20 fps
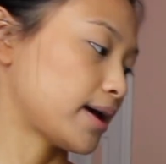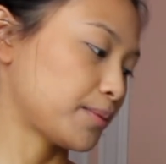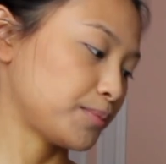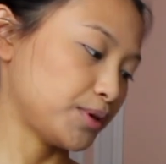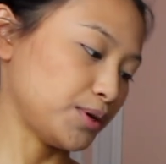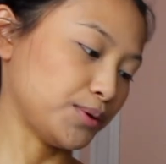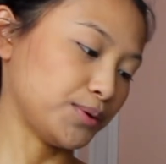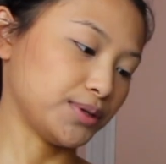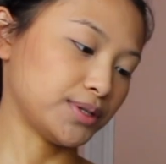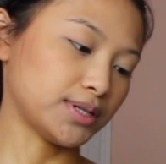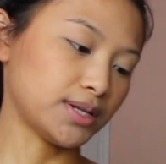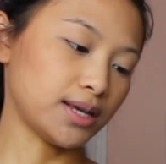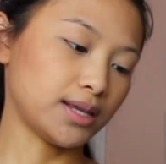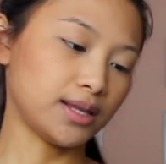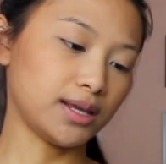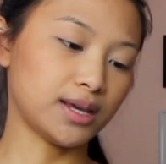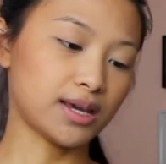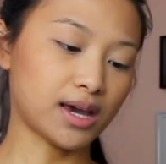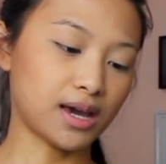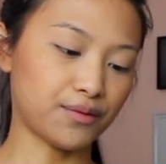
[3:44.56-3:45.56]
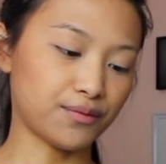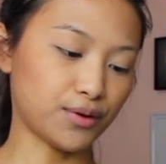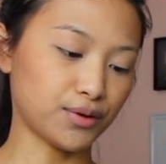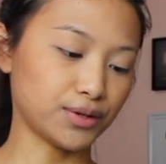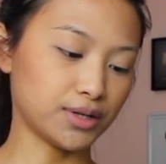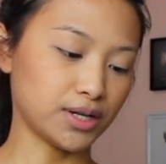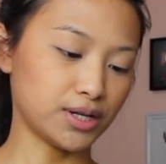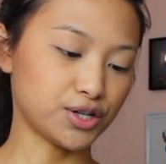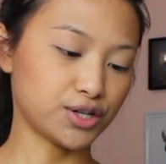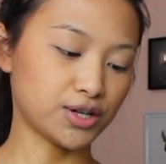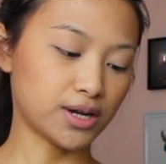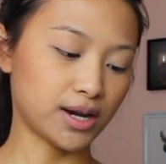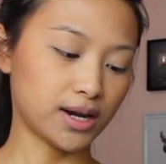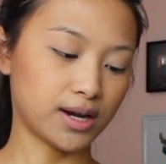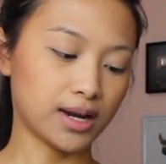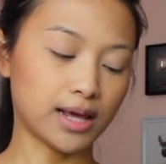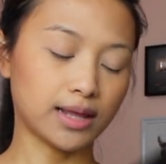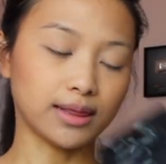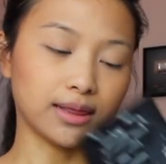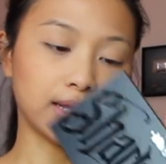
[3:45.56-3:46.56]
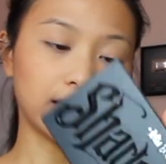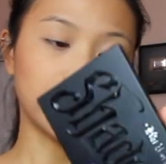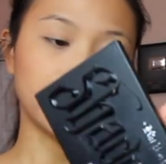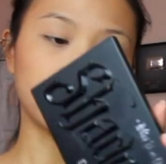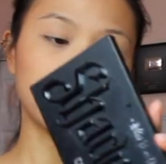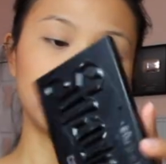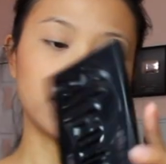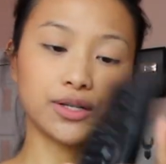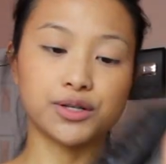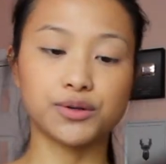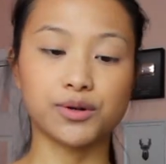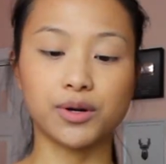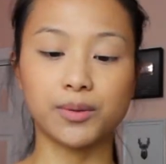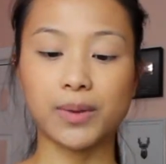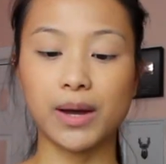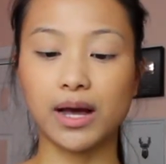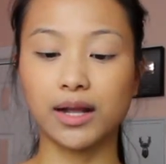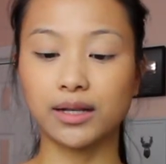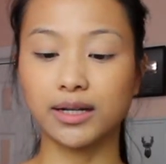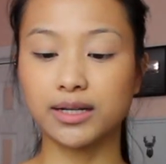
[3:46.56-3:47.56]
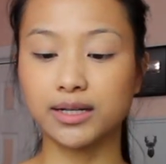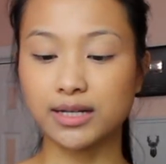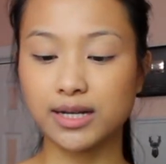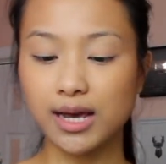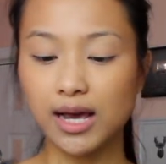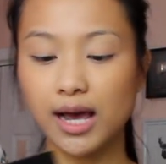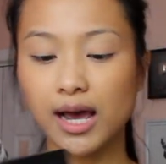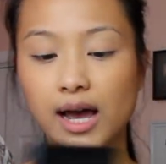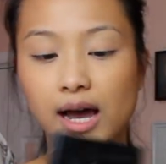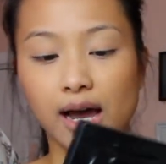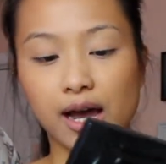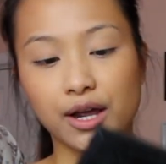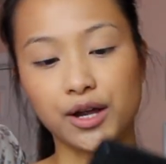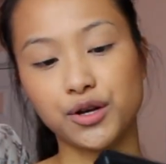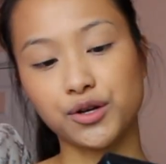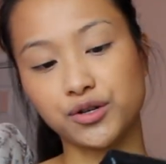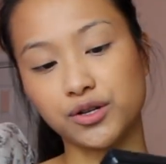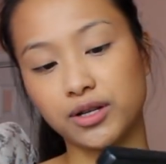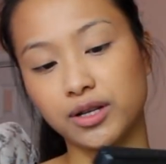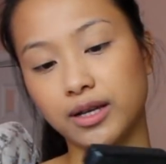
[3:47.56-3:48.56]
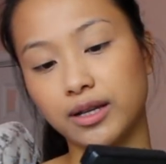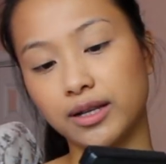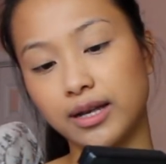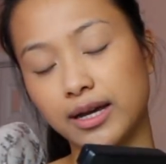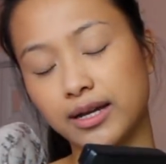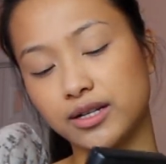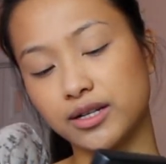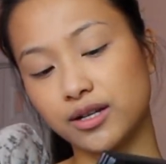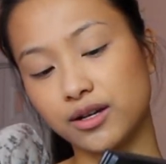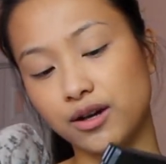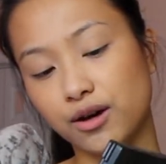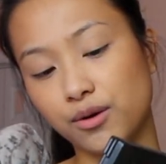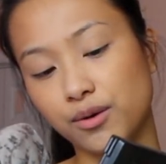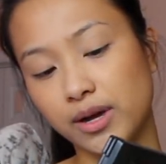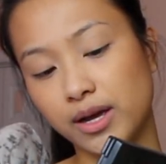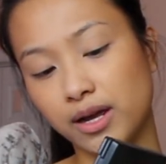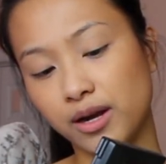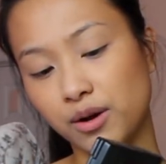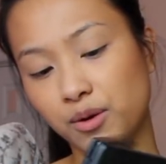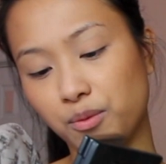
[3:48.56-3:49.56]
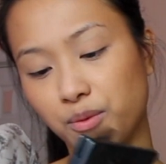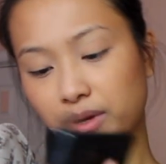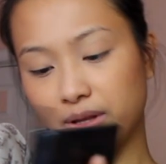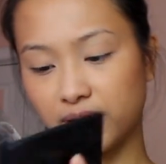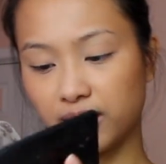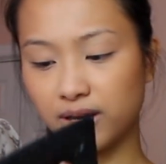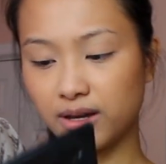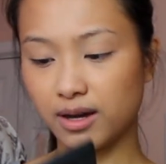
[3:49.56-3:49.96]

am using the Kat Von D Shade and Light Contour Palette. I usually like to go in with the